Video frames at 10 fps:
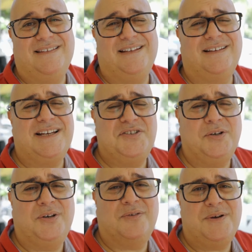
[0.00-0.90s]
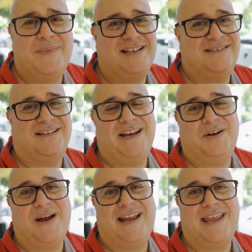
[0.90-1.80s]
And then like 2 to 3 months
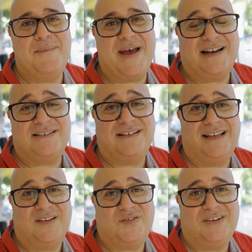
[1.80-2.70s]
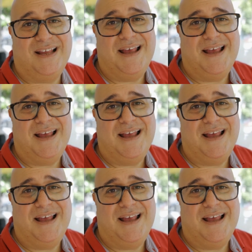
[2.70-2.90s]
later, I came back to this